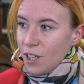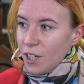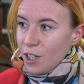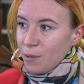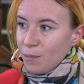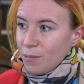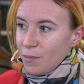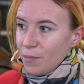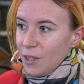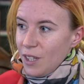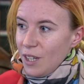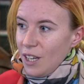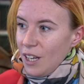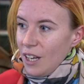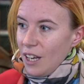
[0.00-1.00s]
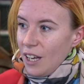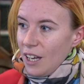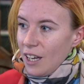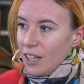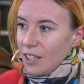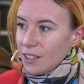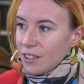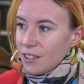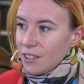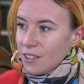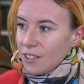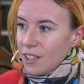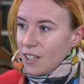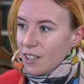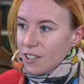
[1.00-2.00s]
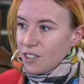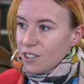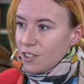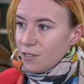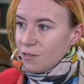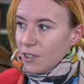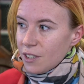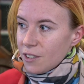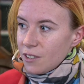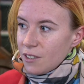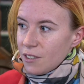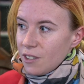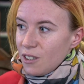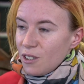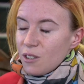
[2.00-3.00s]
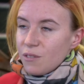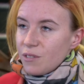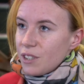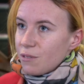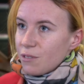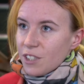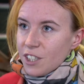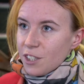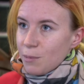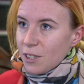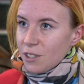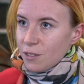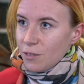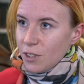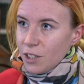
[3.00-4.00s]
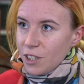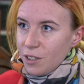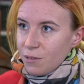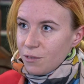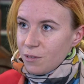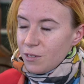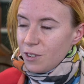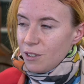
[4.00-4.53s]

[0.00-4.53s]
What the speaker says: And yeah, that just affects a lot of different aspects of life.